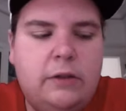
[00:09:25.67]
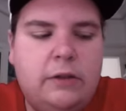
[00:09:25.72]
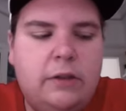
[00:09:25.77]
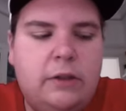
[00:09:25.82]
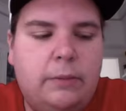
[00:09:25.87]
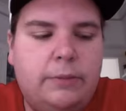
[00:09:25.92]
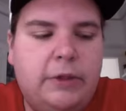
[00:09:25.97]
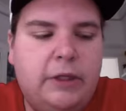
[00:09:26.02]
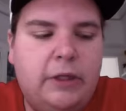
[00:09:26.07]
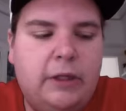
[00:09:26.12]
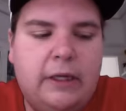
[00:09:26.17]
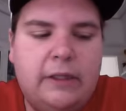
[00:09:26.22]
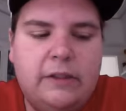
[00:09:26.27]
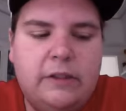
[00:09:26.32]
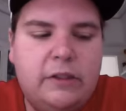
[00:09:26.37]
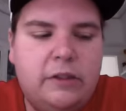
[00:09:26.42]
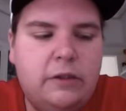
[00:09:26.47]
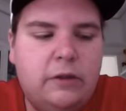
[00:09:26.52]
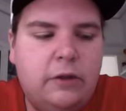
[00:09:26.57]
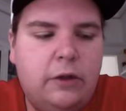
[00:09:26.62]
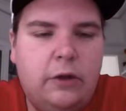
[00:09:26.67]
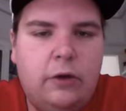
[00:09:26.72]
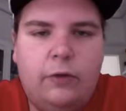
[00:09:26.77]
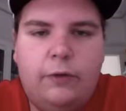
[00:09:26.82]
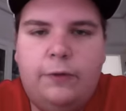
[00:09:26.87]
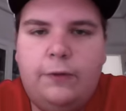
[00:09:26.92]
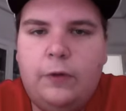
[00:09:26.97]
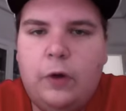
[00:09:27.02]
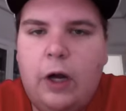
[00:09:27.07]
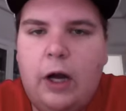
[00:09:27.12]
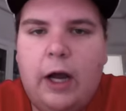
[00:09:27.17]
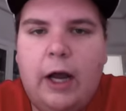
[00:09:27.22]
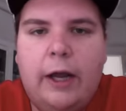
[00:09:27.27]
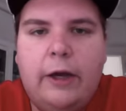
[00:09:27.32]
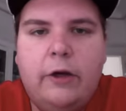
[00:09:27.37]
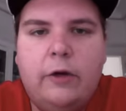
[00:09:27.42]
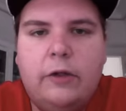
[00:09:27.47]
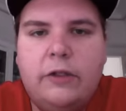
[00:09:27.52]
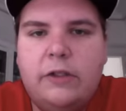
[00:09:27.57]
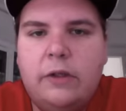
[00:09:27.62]
something that's you know
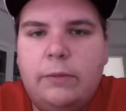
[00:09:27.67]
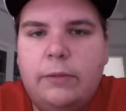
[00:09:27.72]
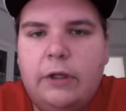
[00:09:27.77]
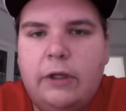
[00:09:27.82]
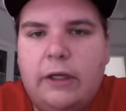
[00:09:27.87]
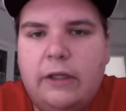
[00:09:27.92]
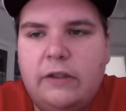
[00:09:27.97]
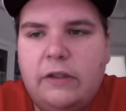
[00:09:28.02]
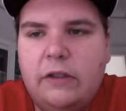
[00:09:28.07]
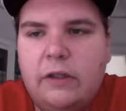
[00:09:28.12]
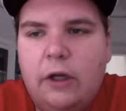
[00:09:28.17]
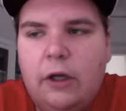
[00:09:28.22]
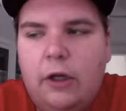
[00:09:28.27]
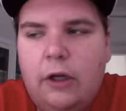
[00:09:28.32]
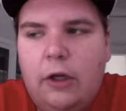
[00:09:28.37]
fried or something that's